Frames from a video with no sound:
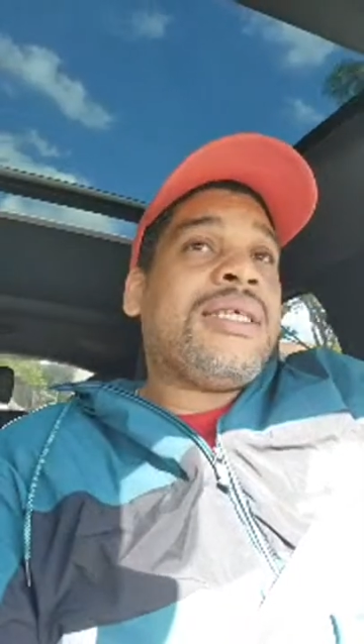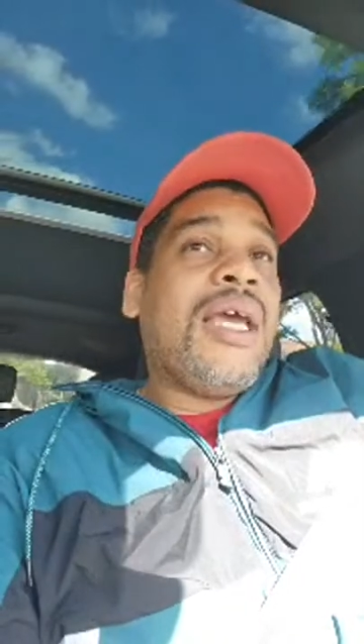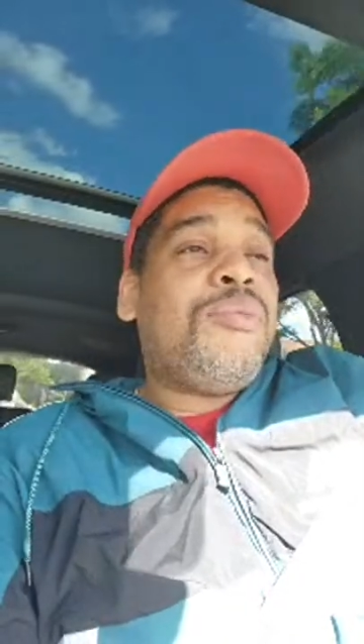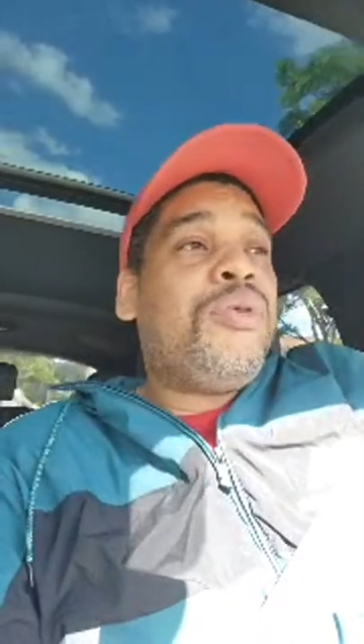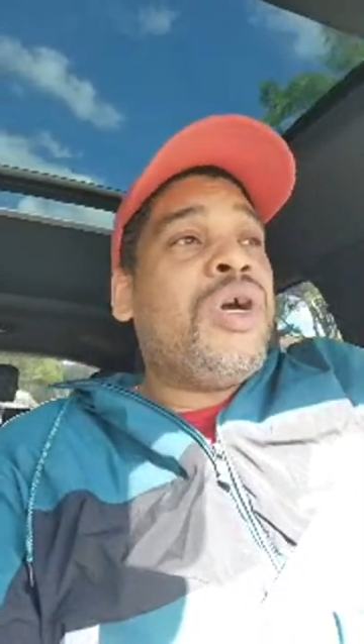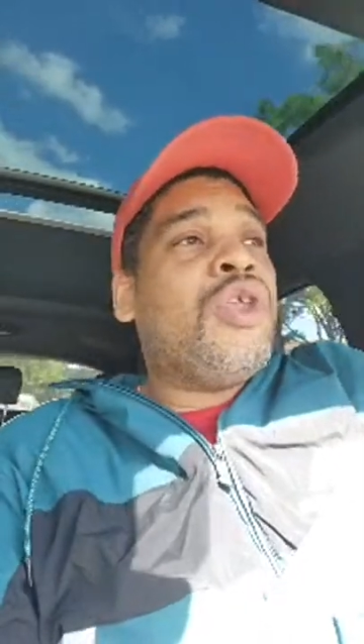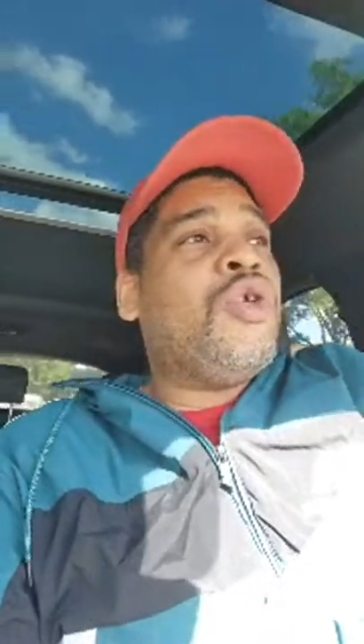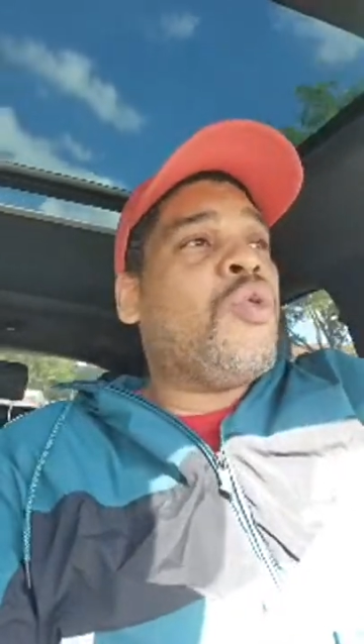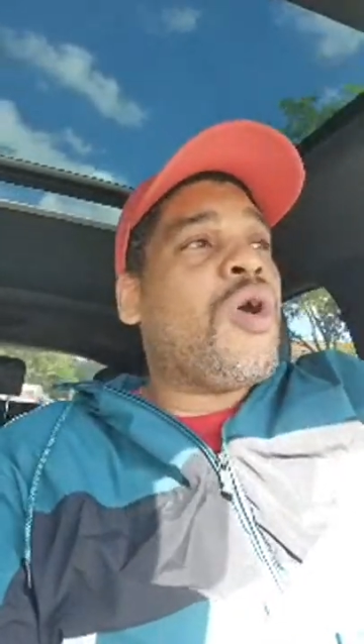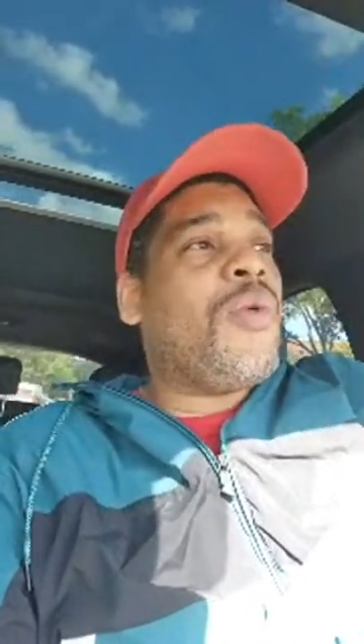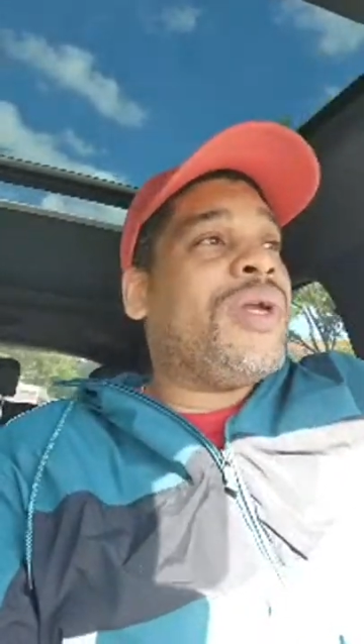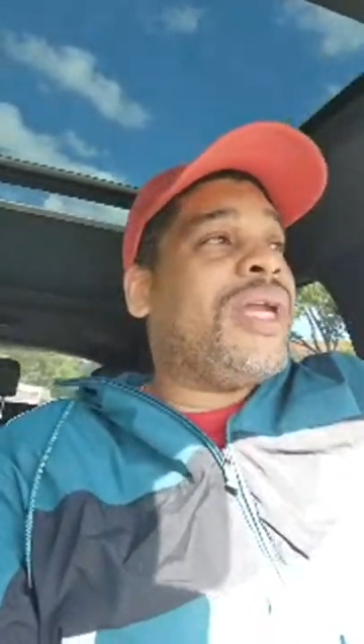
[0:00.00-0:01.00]
ain't putting you
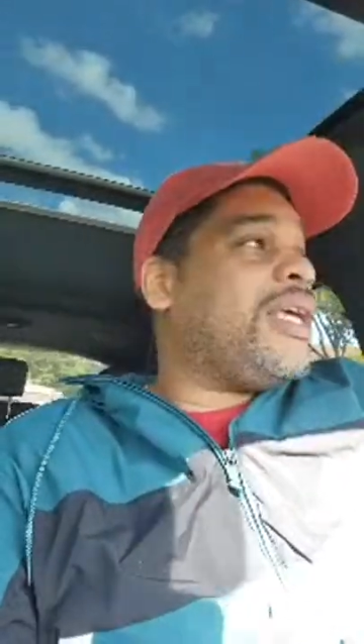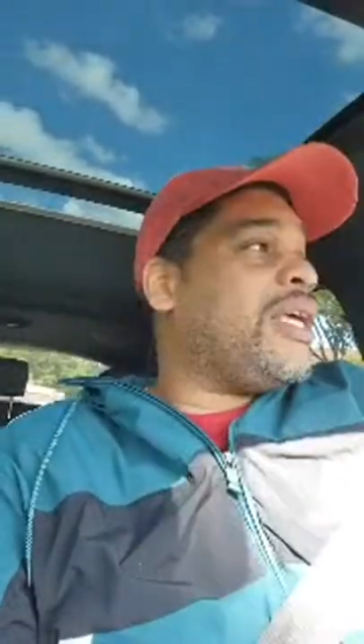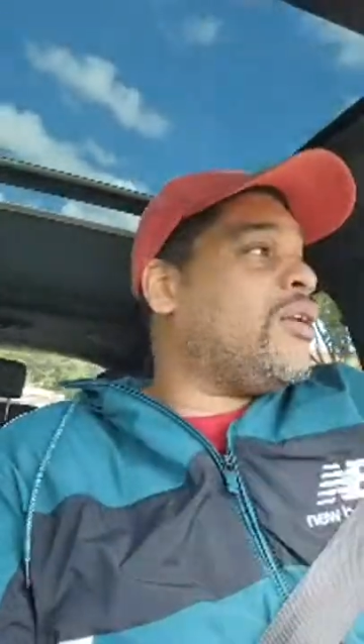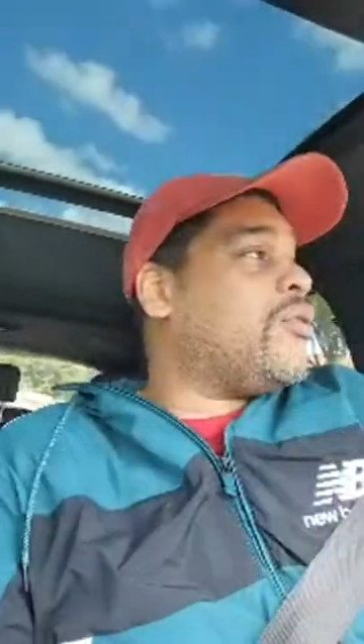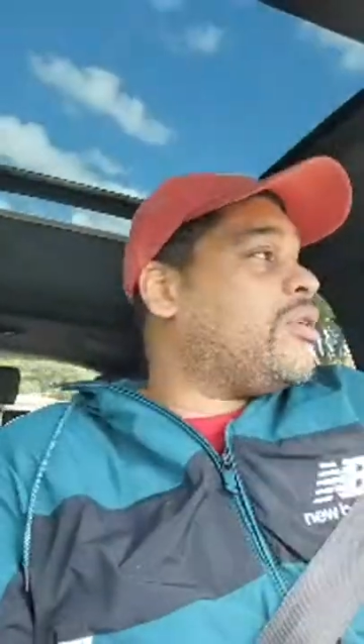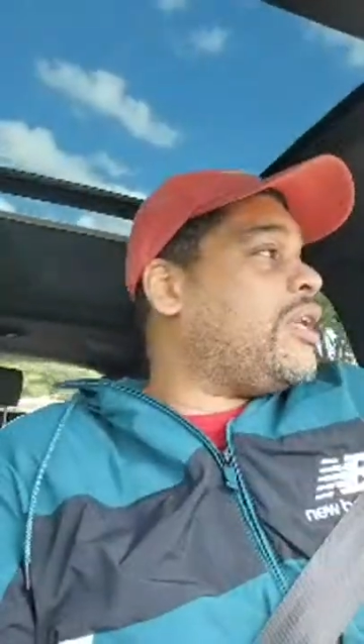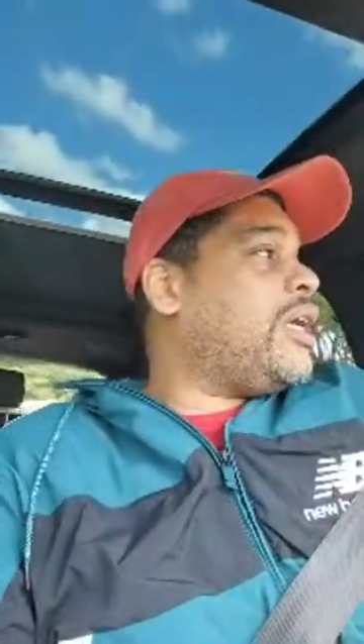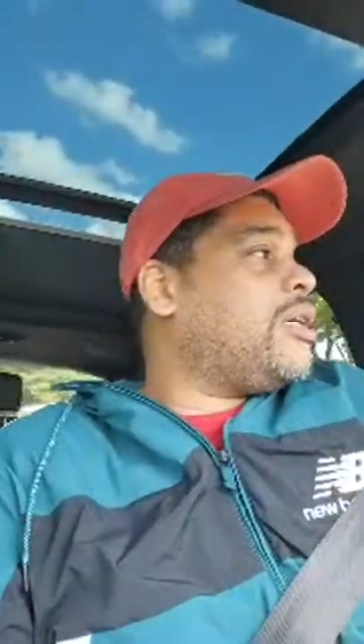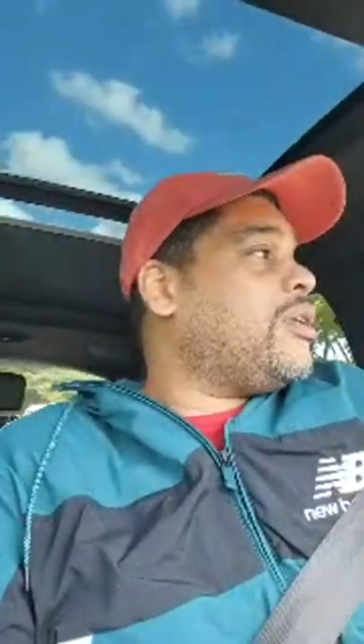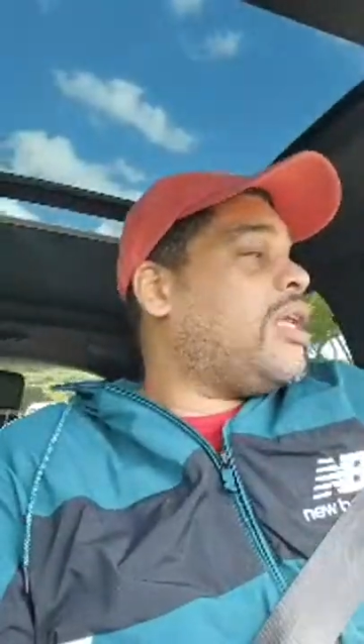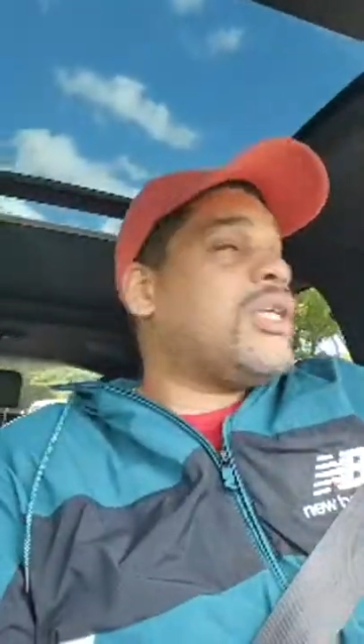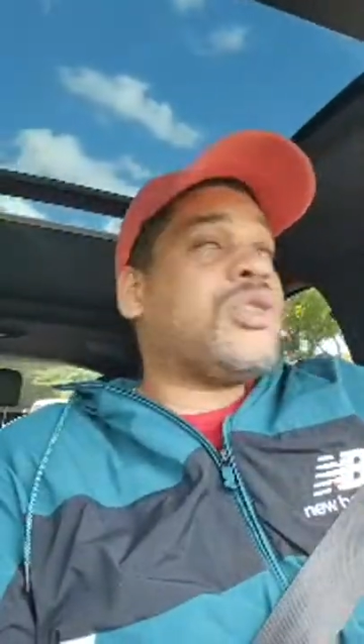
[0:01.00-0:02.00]
on when they get on, nigga.
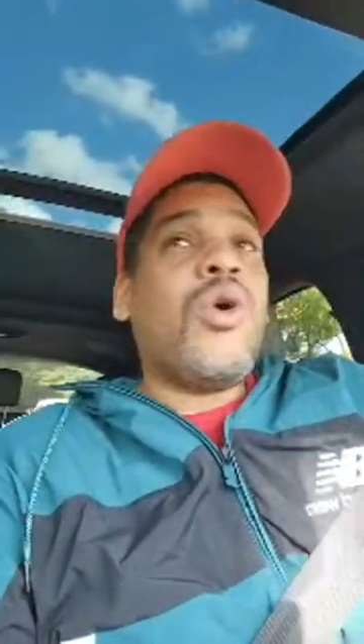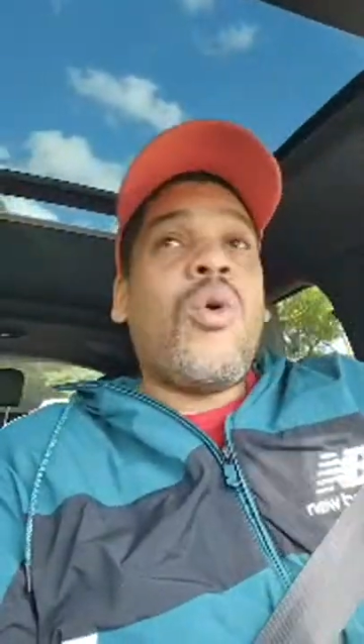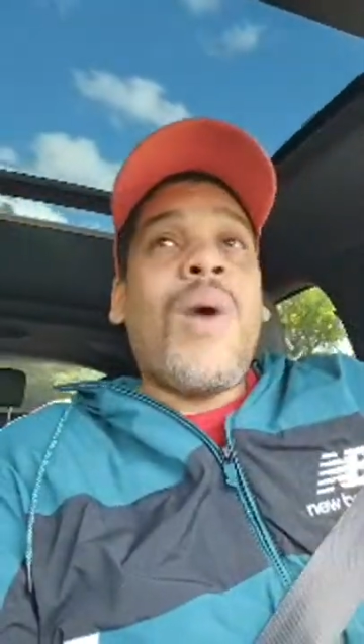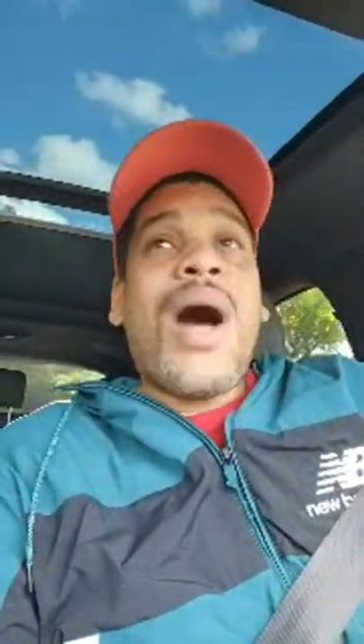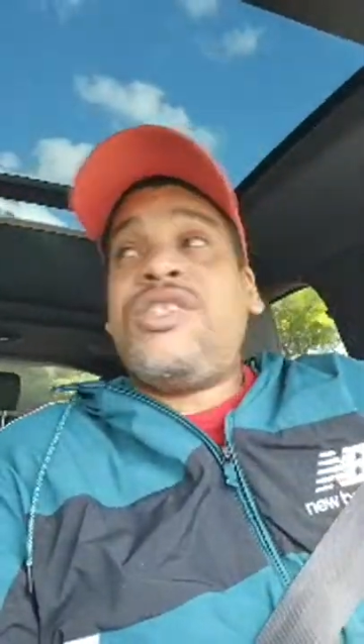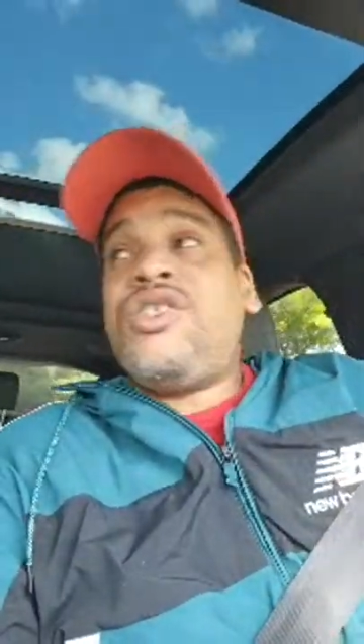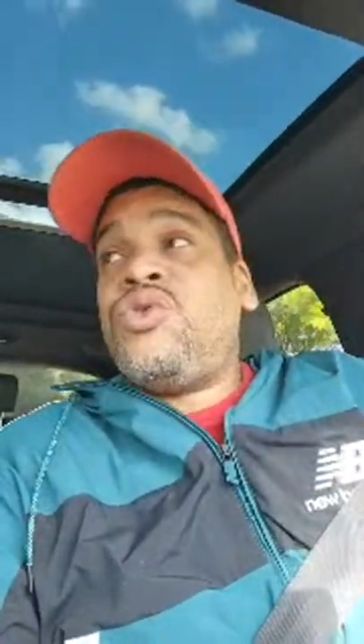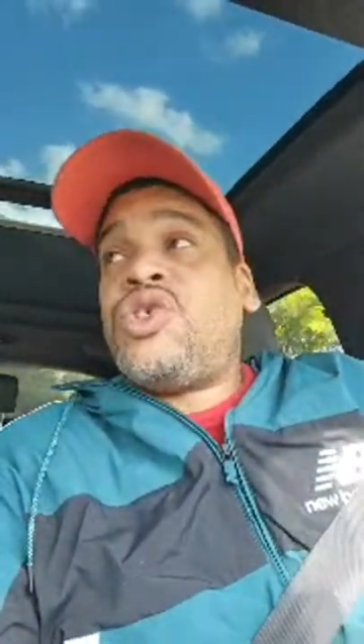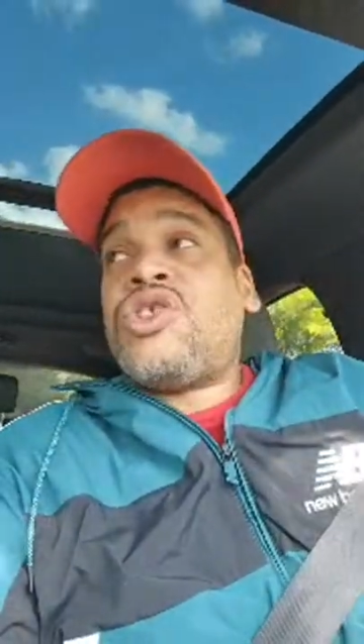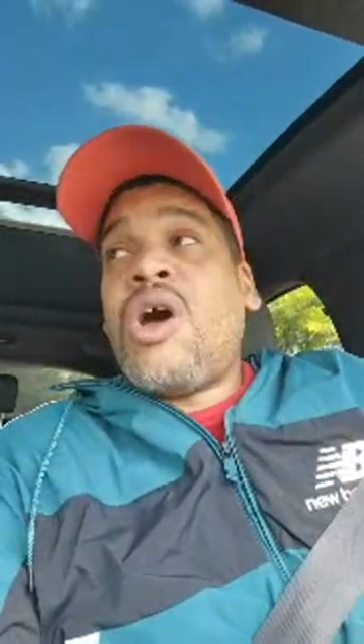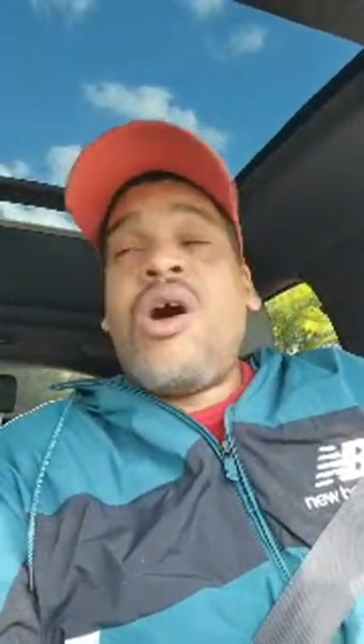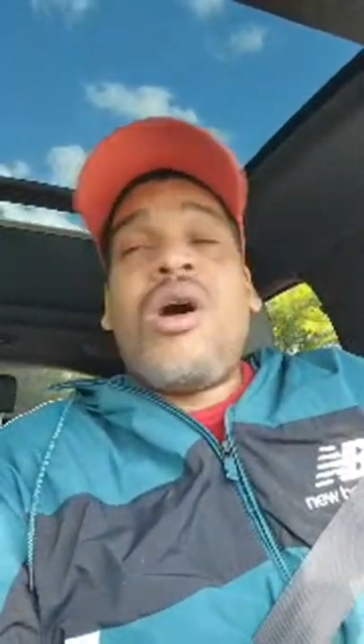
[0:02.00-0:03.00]
Niggas gonna watch you
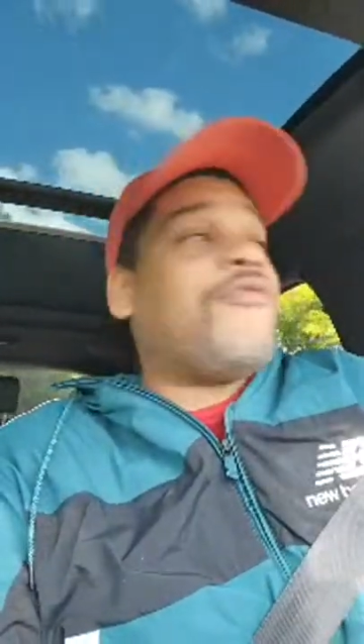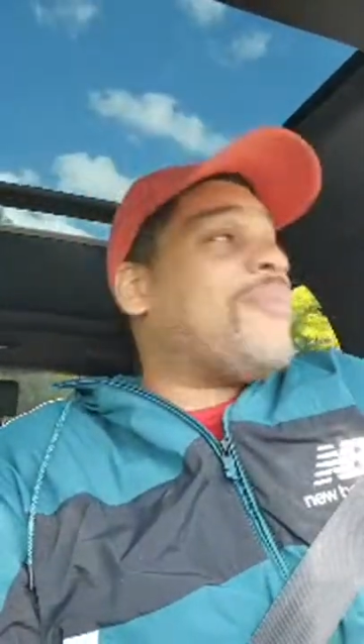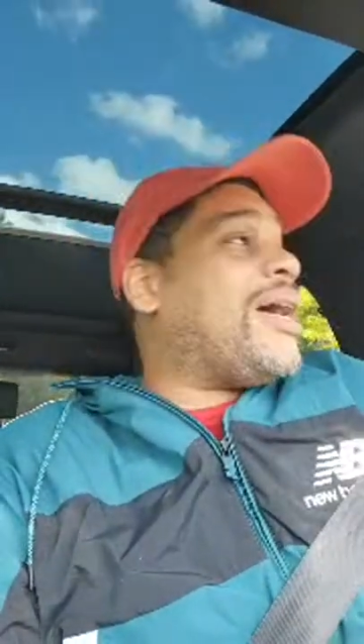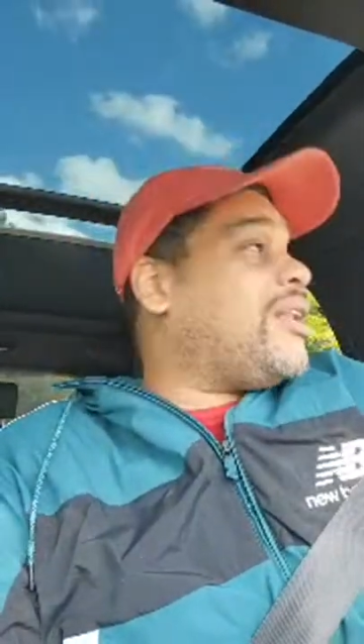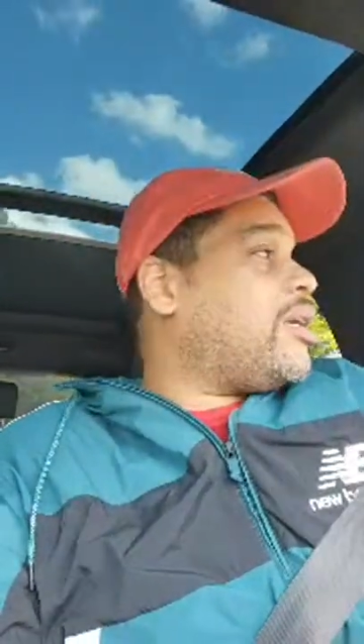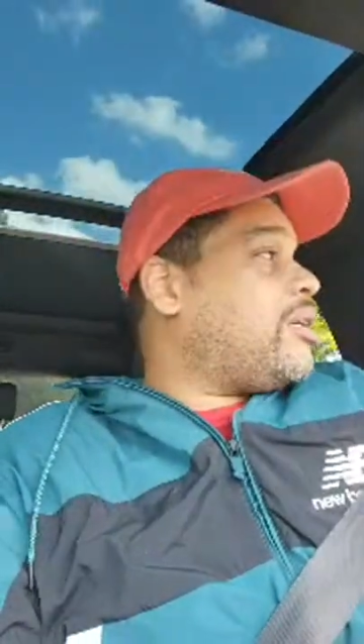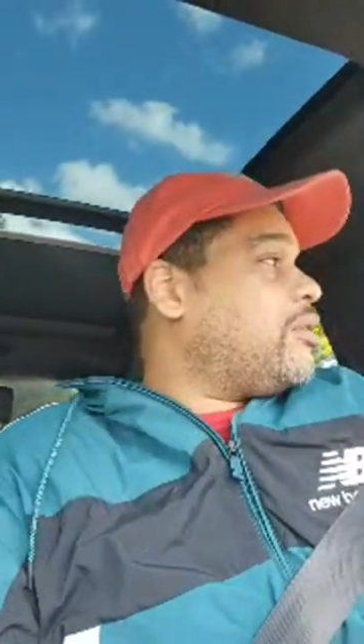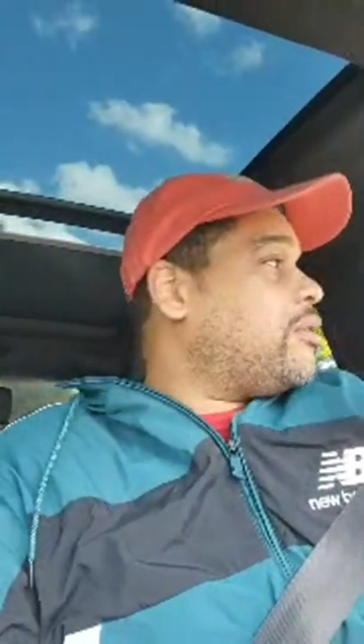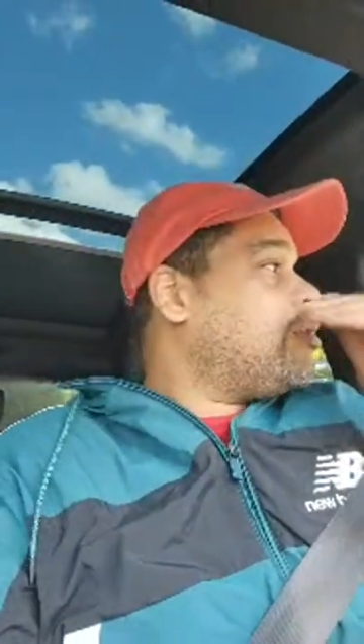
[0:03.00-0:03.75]
starve, my nigga.